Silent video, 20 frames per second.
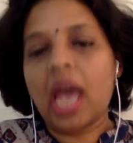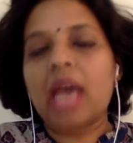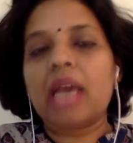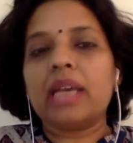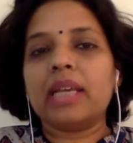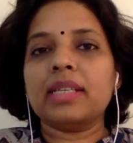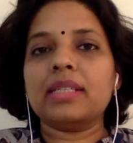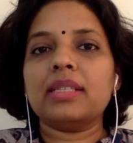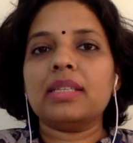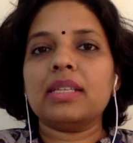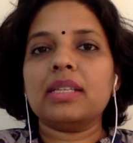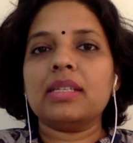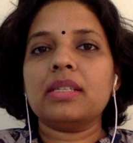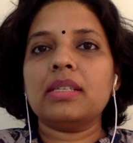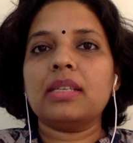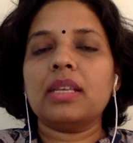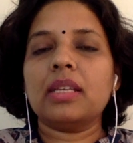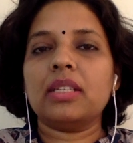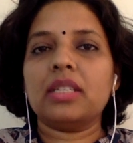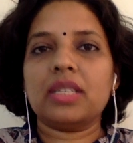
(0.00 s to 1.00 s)
Is
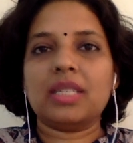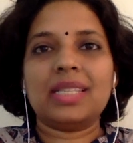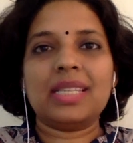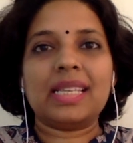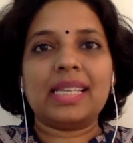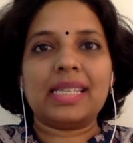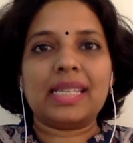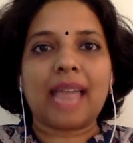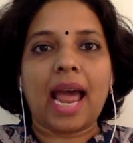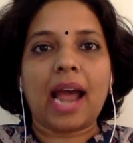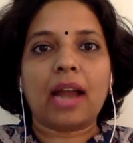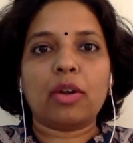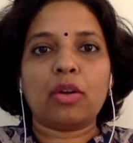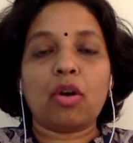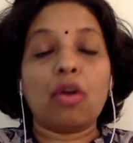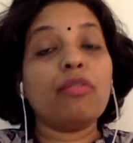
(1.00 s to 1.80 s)
this just the start